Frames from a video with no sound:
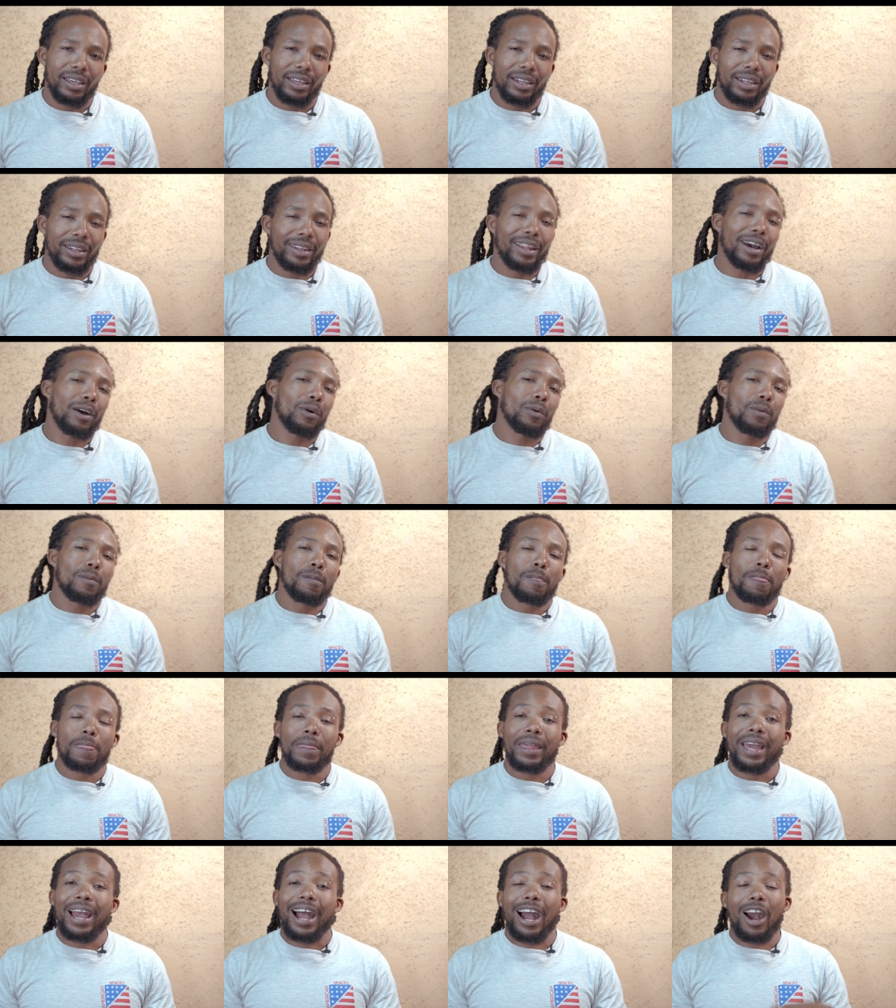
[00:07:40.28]
Now,
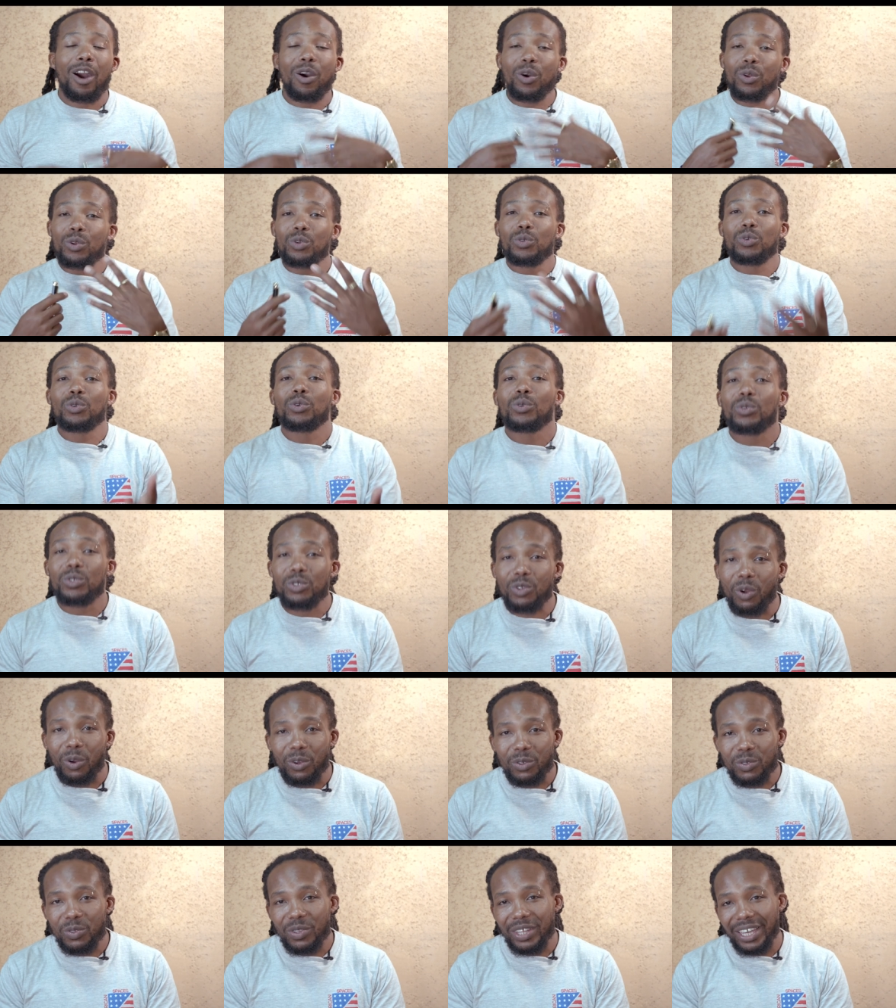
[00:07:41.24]
how do you
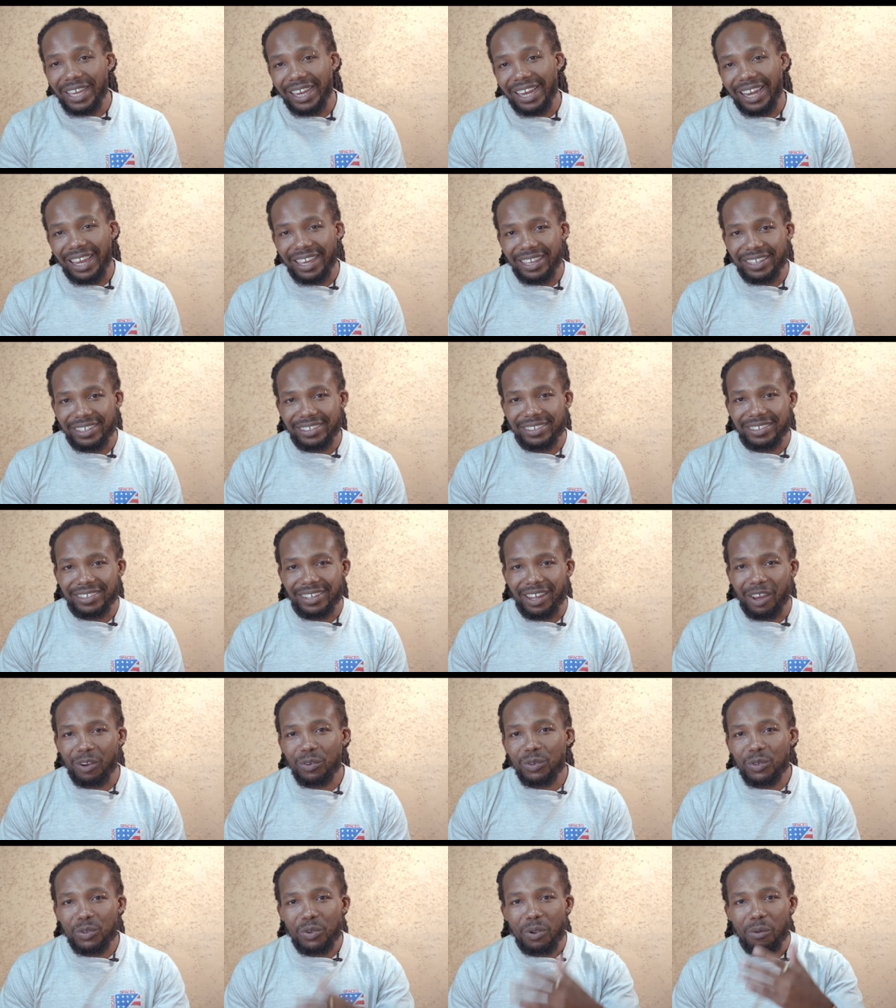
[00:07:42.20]
talk to the client?
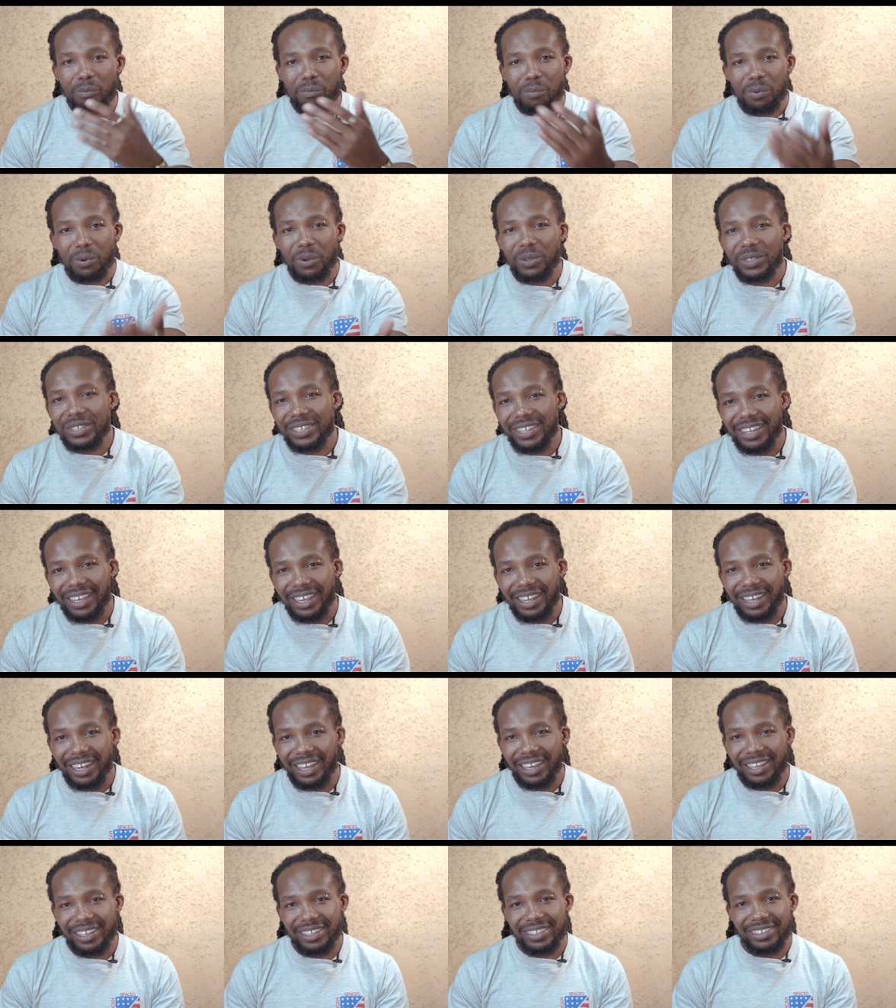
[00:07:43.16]
How do you approach the
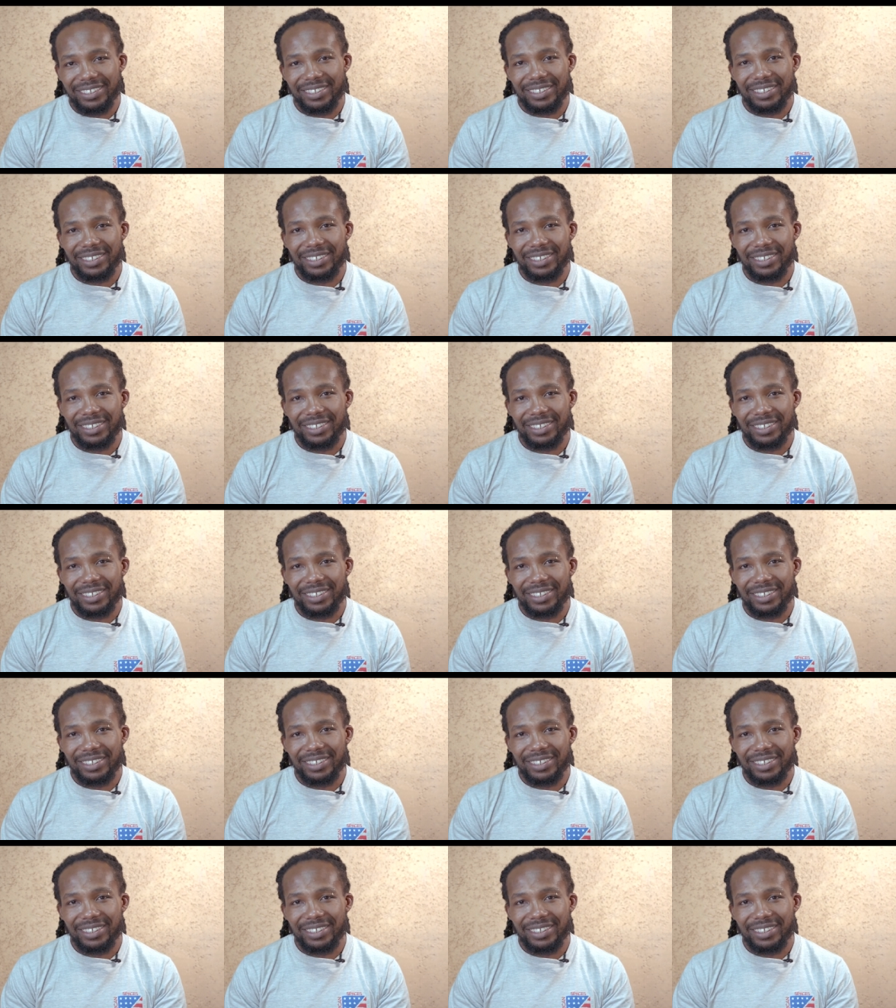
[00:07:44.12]
client?